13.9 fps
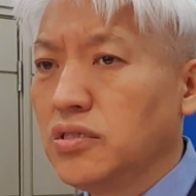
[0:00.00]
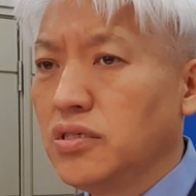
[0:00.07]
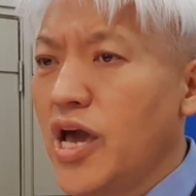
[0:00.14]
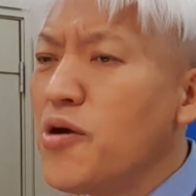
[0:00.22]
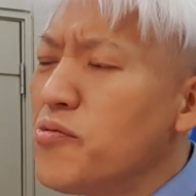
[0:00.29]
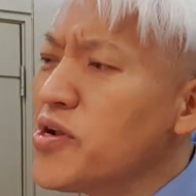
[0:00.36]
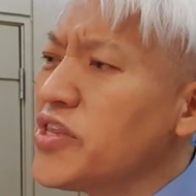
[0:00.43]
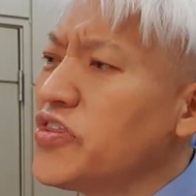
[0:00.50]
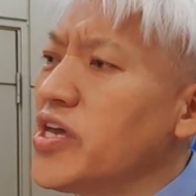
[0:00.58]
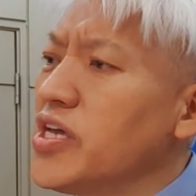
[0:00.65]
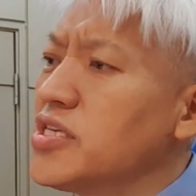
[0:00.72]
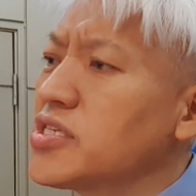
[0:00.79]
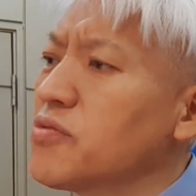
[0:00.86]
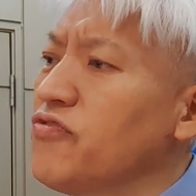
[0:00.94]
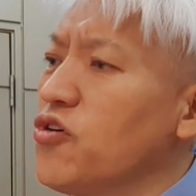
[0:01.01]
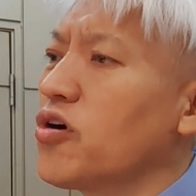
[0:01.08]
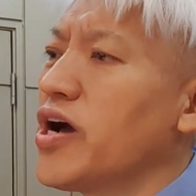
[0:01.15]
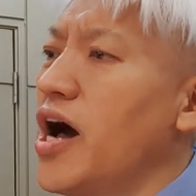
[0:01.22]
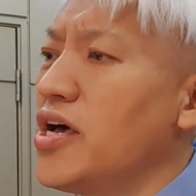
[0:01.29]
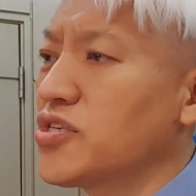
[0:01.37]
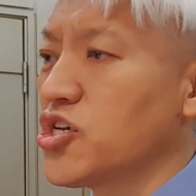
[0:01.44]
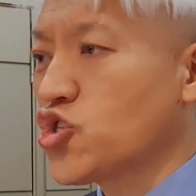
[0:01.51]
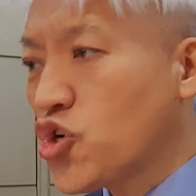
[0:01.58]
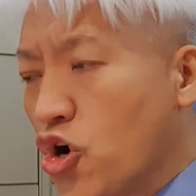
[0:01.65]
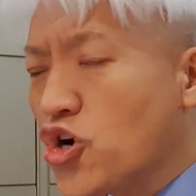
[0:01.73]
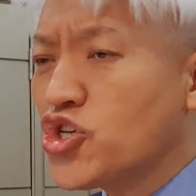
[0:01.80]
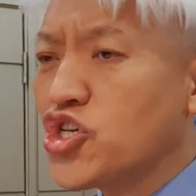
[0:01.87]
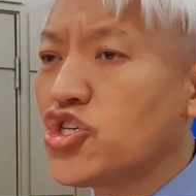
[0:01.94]
Everything is for God.
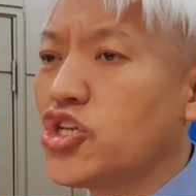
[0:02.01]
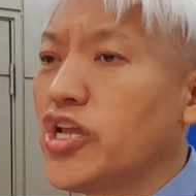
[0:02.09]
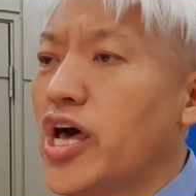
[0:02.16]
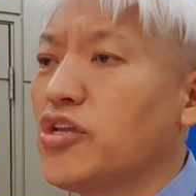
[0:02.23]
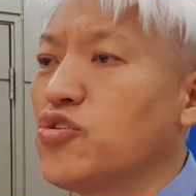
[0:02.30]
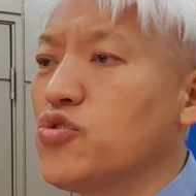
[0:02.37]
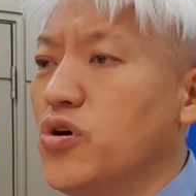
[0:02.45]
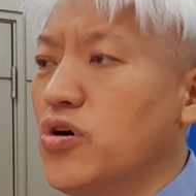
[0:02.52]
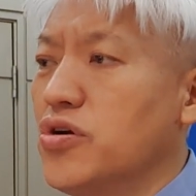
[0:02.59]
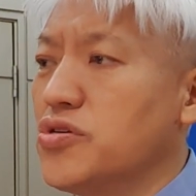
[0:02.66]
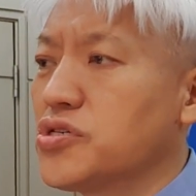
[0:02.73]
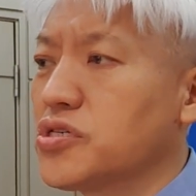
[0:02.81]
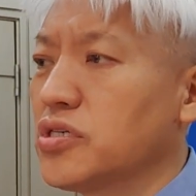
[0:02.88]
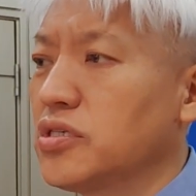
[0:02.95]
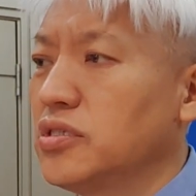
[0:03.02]
Church is not yours.